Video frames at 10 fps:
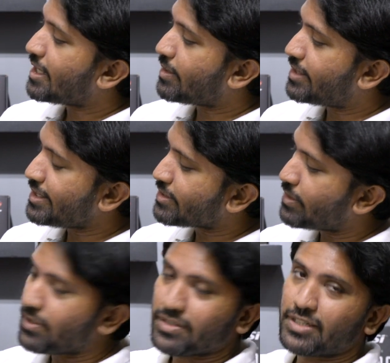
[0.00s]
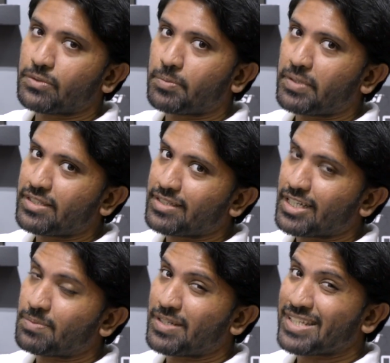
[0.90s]
Now this goes into a PCI
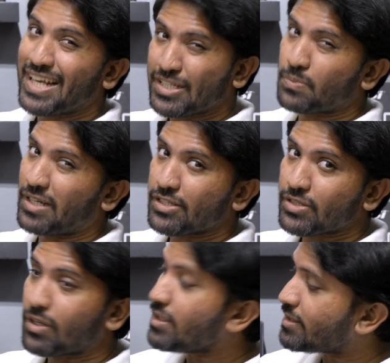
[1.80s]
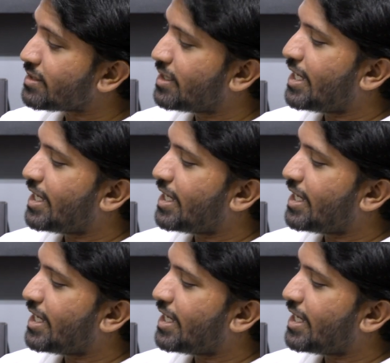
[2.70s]
Express X1 slot,